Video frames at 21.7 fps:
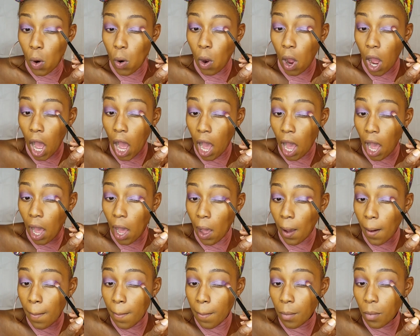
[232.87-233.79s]

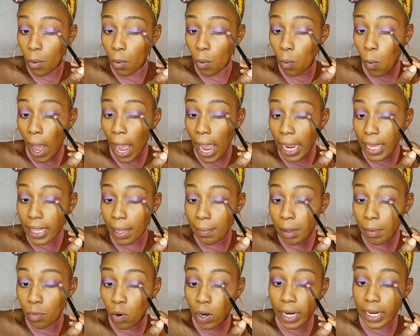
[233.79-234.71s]
why they be
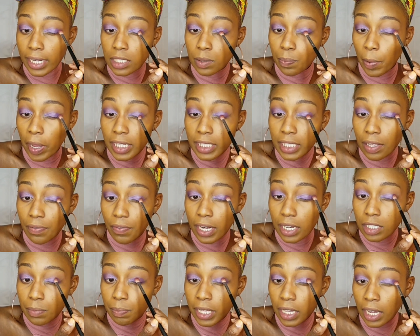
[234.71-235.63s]
more expensive. And
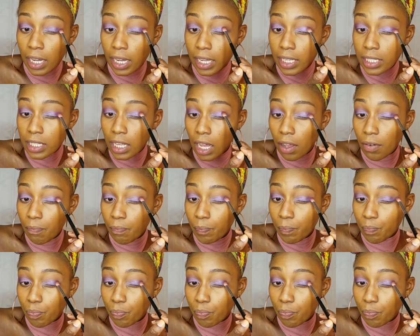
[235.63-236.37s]
it's because of